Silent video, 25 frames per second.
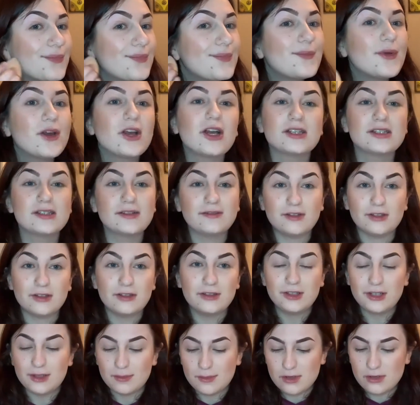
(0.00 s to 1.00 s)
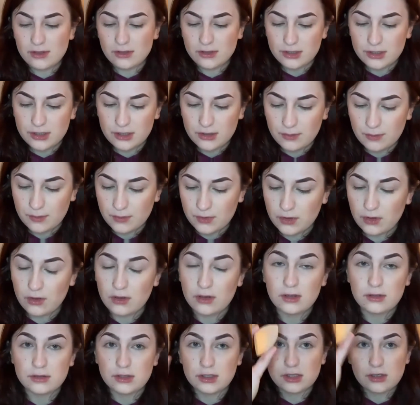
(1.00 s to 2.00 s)
because I've done too much.
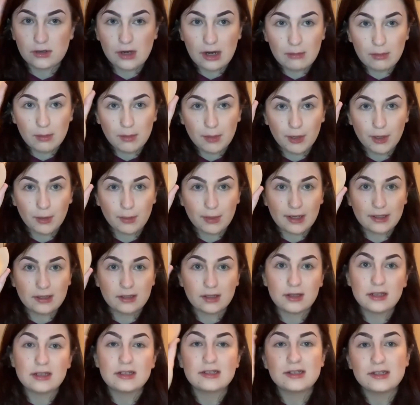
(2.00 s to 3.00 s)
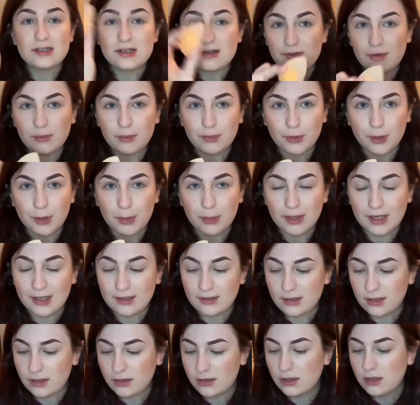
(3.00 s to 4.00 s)
So just grab a beauty blender. This is a different beauty
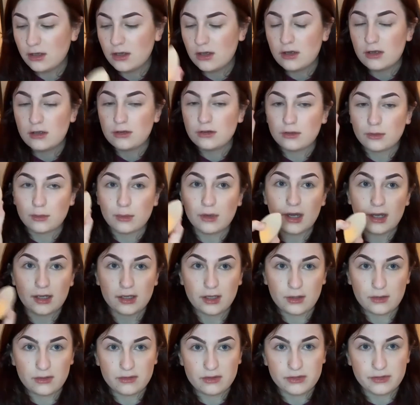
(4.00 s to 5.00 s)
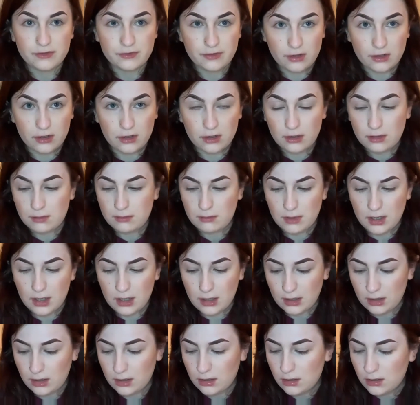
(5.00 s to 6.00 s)
blender to what I use for
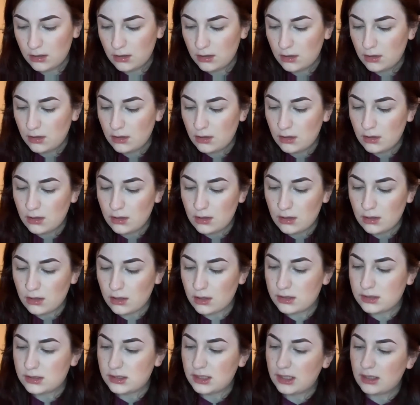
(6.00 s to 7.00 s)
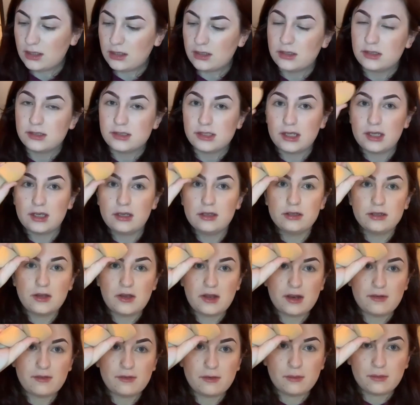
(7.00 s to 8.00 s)
my concealer. See, two
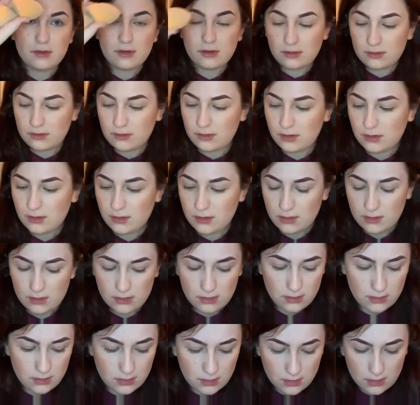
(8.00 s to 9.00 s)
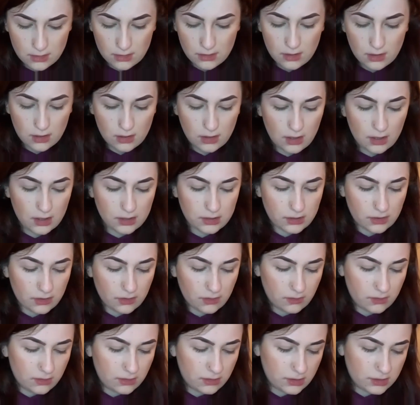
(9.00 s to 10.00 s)
different ones. All I'll do
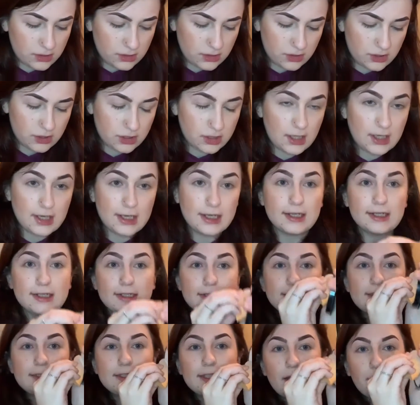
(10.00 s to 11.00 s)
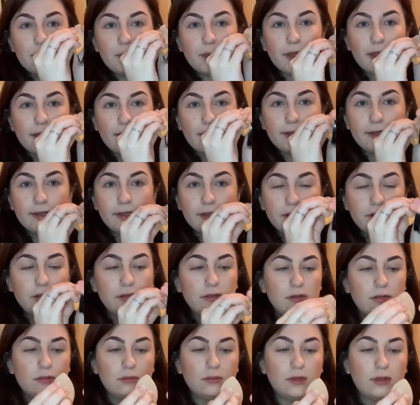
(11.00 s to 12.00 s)
is just dab it in,
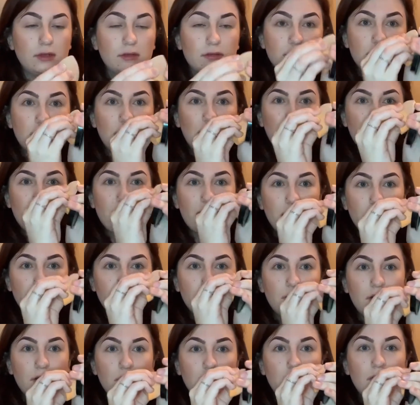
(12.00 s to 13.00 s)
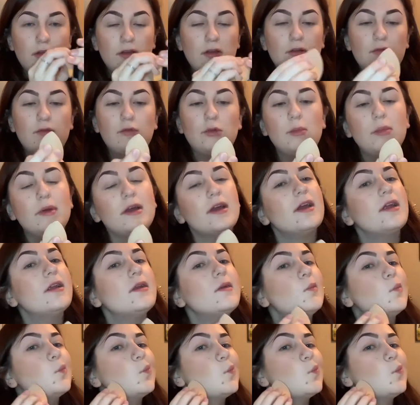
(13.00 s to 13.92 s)
rub it in